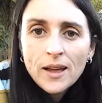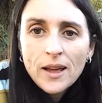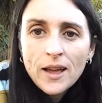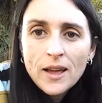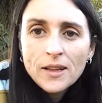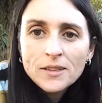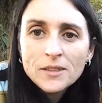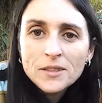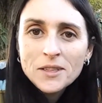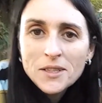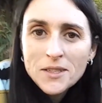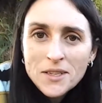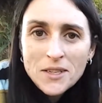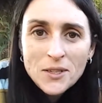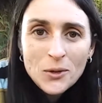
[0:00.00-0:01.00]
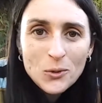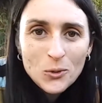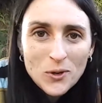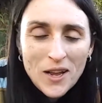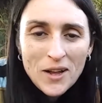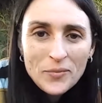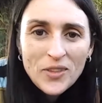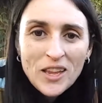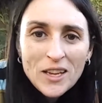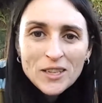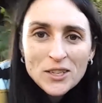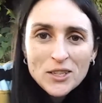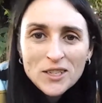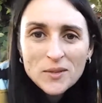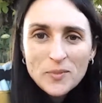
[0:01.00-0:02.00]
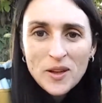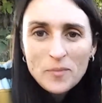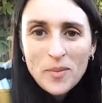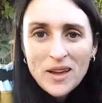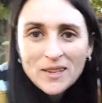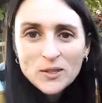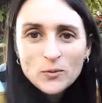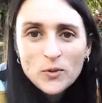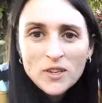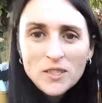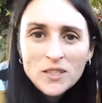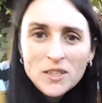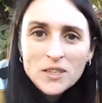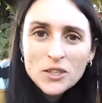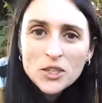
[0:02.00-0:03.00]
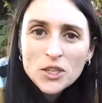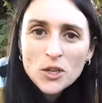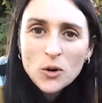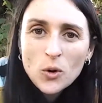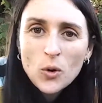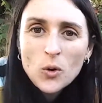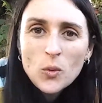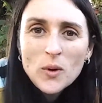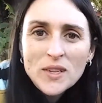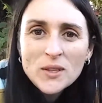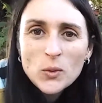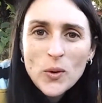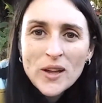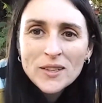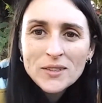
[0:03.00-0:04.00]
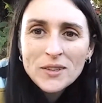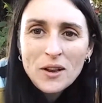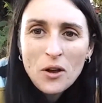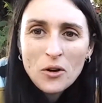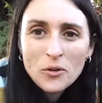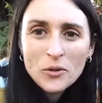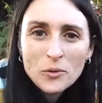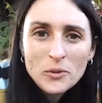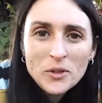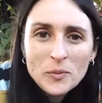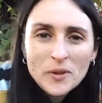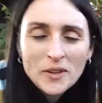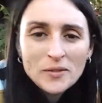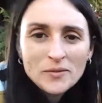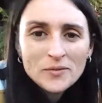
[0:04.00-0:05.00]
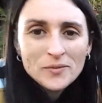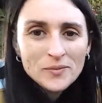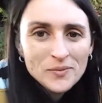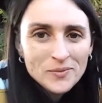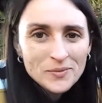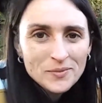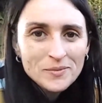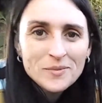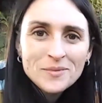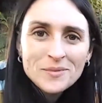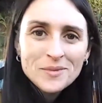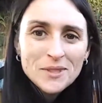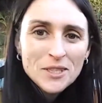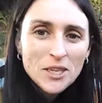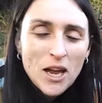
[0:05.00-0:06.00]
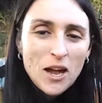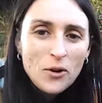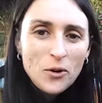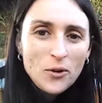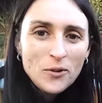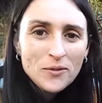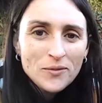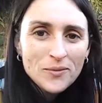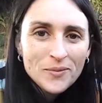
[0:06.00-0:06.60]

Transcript: And this is Luna. She's my best friend. She always went along with me. Ciao!